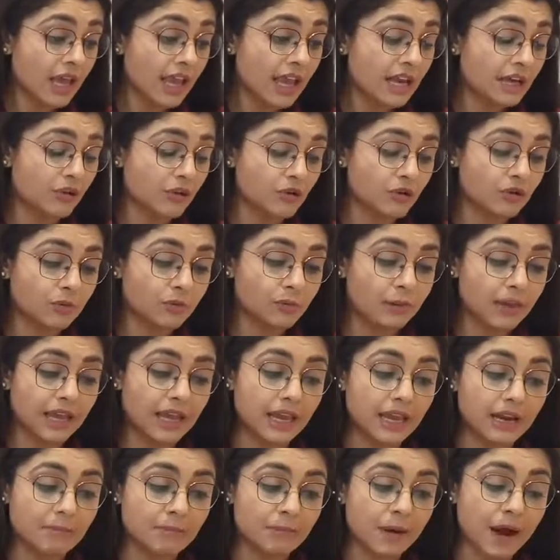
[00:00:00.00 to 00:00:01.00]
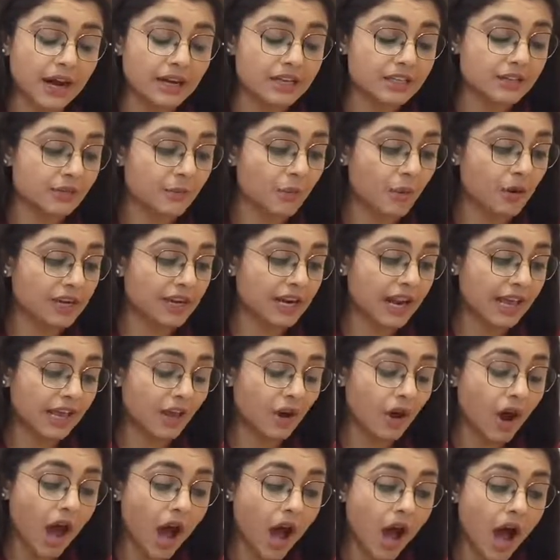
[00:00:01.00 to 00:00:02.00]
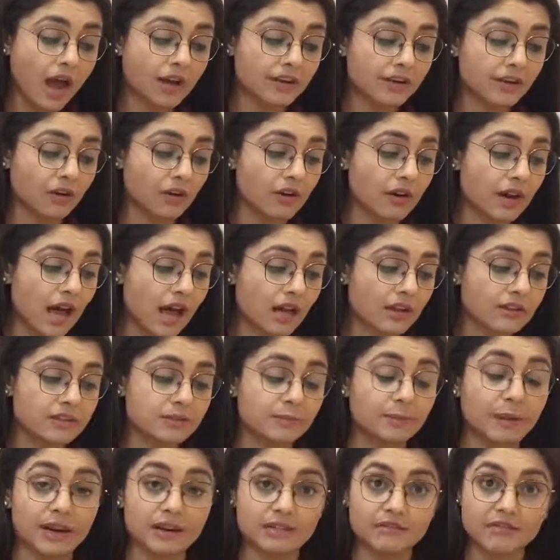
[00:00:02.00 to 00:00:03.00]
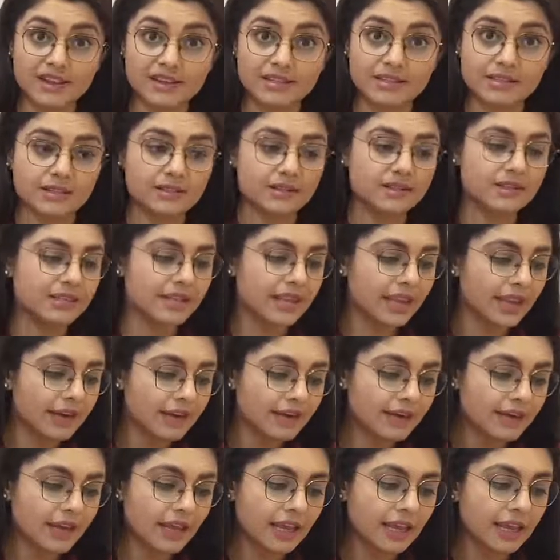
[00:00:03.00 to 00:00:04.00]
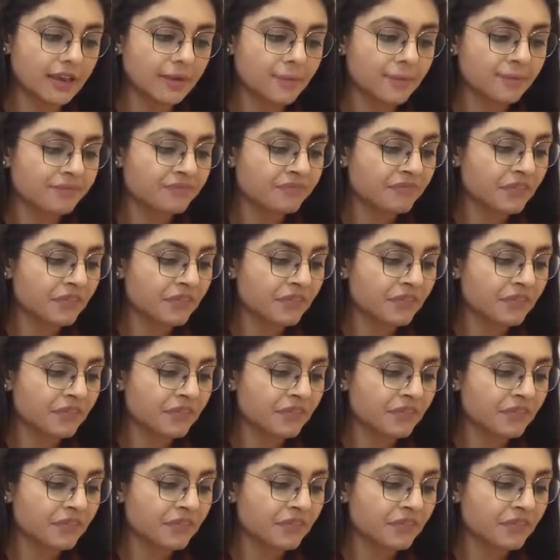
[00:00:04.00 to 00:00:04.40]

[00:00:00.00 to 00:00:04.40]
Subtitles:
It could be in parts of the body like your heart, your lungs, blood vessels, kidney,